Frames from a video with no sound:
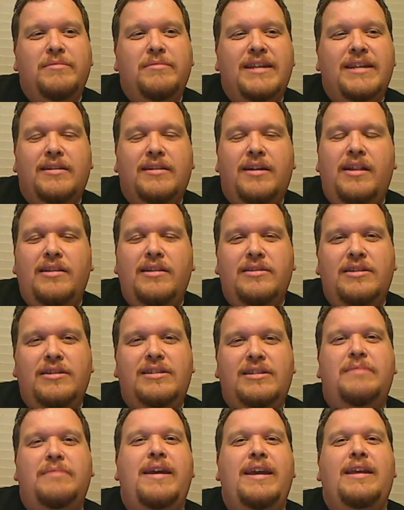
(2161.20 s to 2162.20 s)
technology
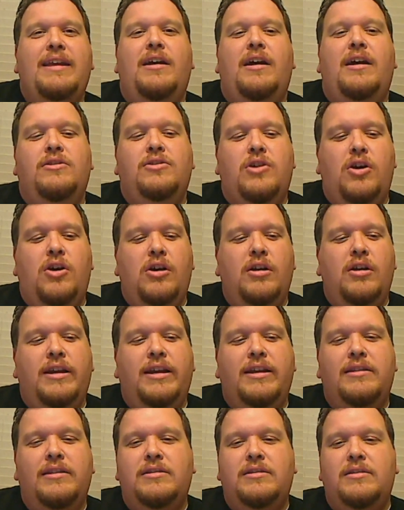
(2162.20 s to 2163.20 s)
to make a
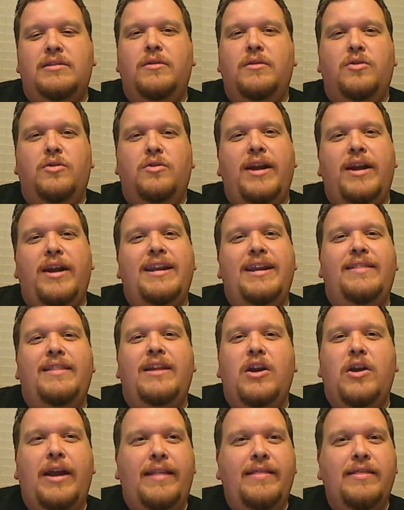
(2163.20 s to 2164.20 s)
target to create it in
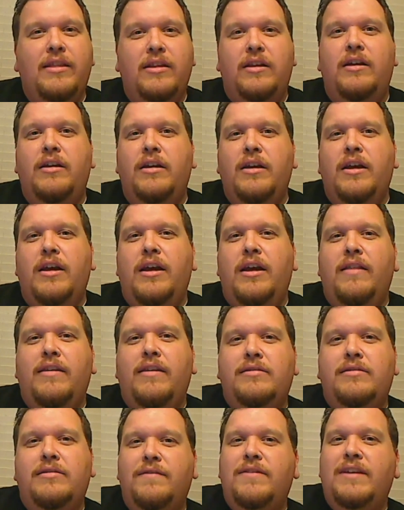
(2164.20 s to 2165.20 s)
there. And the
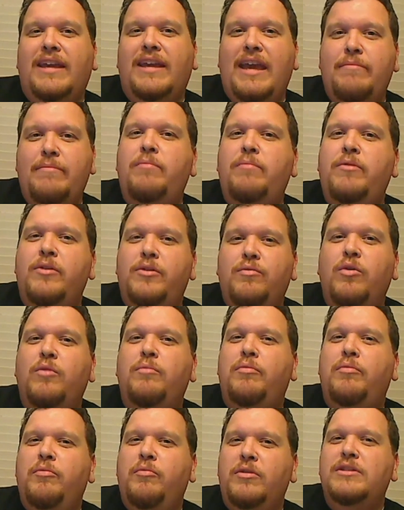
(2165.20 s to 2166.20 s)
stuff they came up with
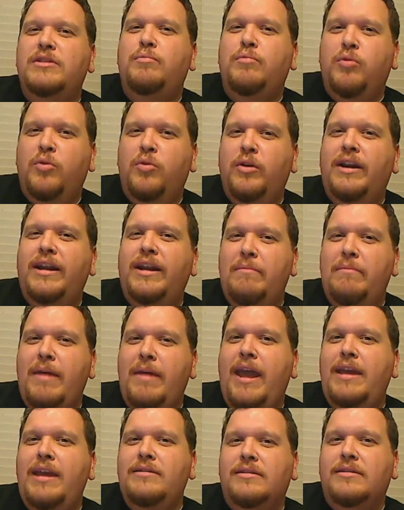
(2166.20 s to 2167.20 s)
was pretty
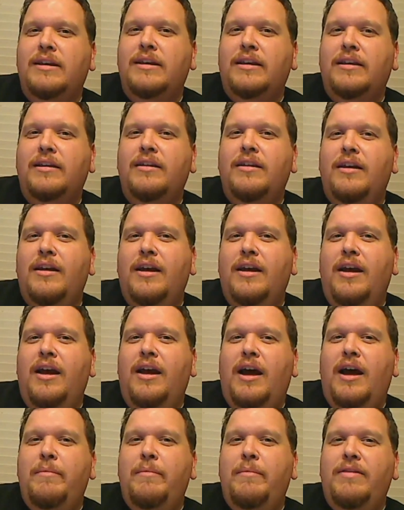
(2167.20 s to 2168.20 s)
amazing
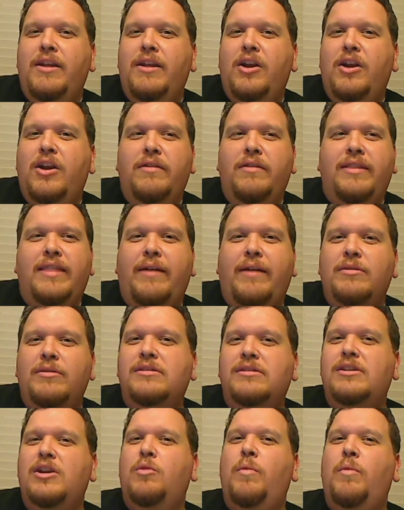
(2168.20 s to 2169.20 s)
in there. And that
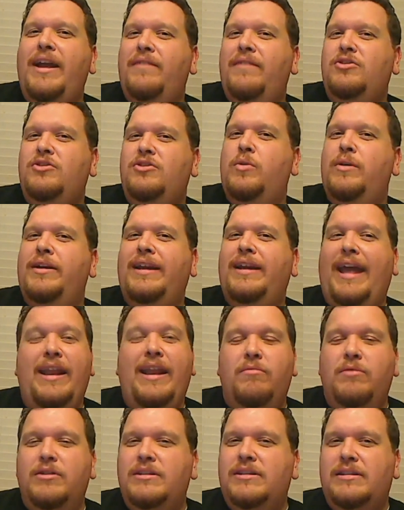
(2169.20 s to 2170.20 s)
was their way of showing.
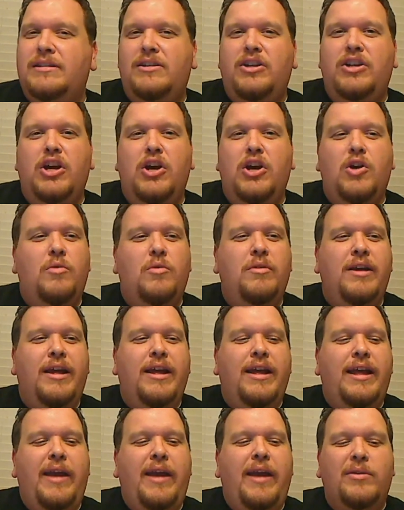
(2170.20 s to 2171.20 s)
And it was, you know,
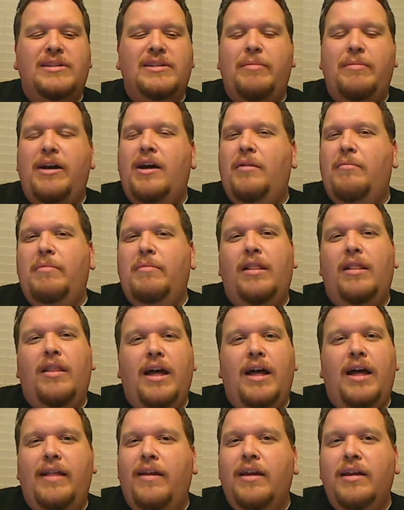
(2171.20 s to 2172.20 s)
it was about
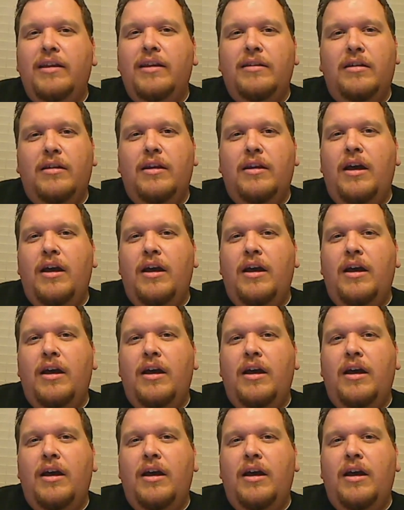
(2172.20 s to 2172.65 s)
Malala